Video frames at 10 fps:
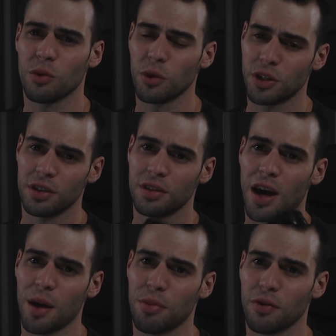which is
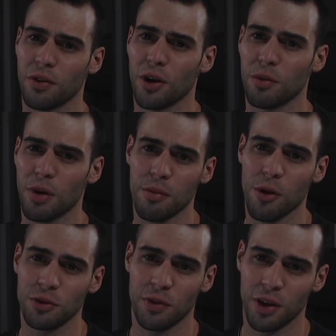not preferred by
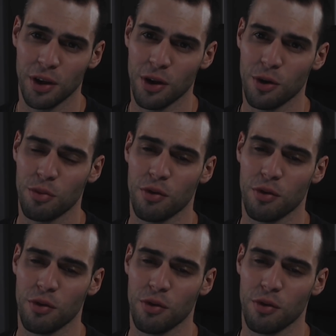most video